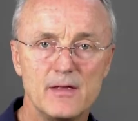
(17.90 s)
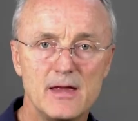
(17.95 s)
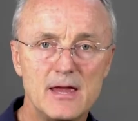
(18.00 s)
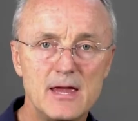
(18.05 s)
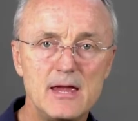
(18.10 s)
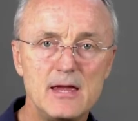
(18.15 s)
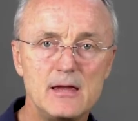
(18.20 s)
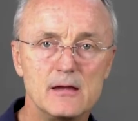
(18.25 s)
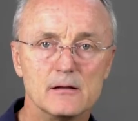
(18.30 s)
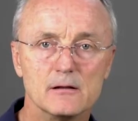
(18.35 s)
the
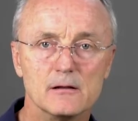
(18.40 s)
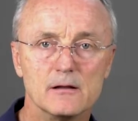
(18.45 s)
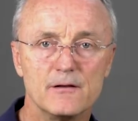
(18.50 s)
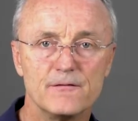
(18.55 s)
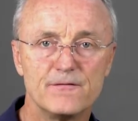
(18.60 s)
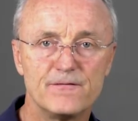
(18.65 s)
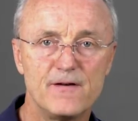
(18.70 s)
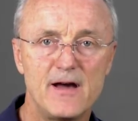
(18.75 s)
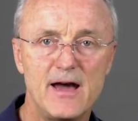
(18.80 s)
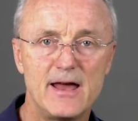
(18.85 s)
heel and
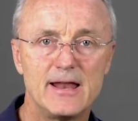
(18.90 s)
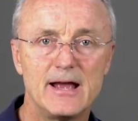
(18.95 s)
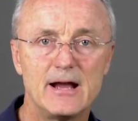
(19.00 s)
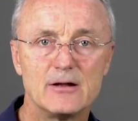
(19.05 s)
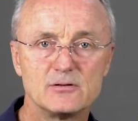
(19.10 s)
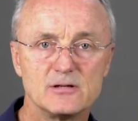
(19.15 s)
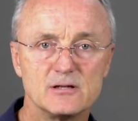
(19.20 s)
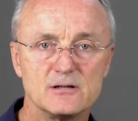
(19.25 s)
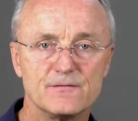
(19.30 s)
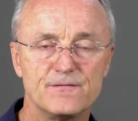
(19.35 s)
fan
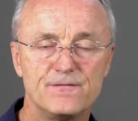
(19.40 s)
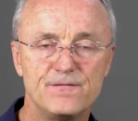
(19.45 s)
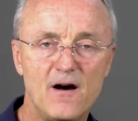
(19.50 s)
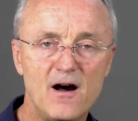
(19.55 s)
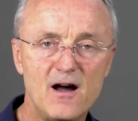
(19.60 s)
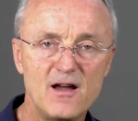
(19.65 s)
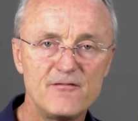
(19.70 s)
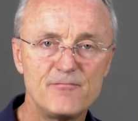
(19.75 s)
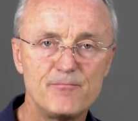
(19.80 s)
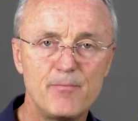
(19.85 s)
out into
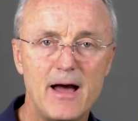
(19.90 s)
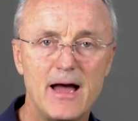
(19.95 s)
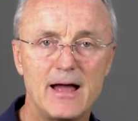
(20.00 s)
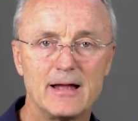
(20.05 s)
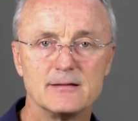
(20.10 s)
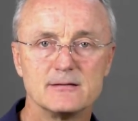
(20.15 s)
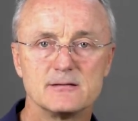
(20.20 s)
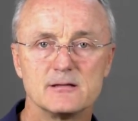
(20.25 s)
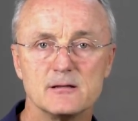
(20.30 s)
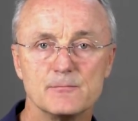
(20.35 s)
five
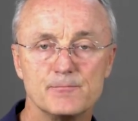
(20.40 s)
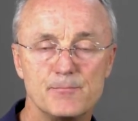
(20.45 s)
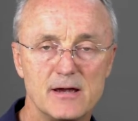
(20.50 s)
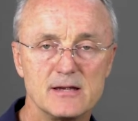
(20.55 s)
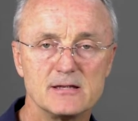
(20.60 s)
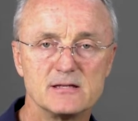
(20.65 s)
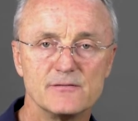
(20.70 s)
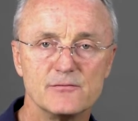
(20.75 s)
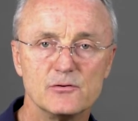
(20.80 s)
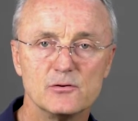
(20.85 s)
bands at the
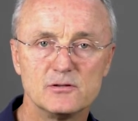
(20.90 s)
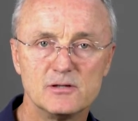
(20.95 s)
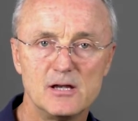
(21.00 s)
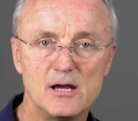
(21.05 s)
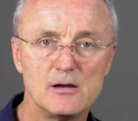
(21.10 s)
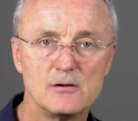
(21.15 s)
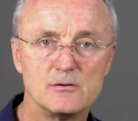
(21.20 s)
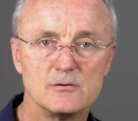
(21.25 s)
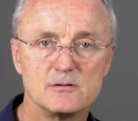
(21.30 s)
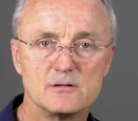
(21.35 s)
base of your
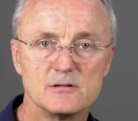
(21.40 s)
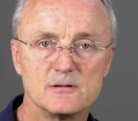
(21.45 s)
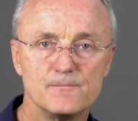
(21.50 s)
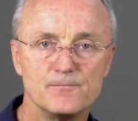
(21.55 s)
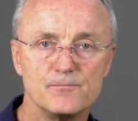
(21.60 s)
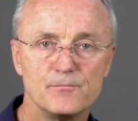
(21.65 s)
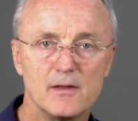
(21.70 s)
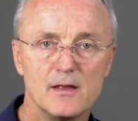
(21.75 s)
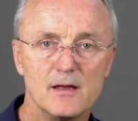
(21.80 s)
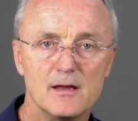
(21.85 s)
toes.
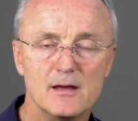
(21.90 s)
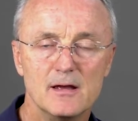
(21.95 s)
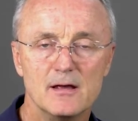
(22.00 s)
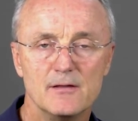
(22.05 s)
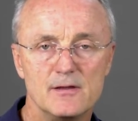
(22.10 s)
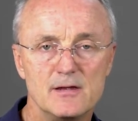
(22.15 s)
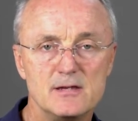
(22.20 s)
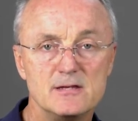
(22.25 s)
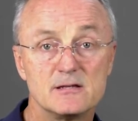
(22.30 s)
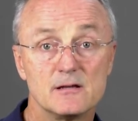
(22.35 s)

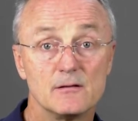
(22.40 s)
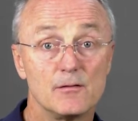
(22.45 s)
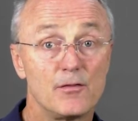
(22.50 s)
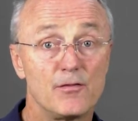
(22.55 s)
These can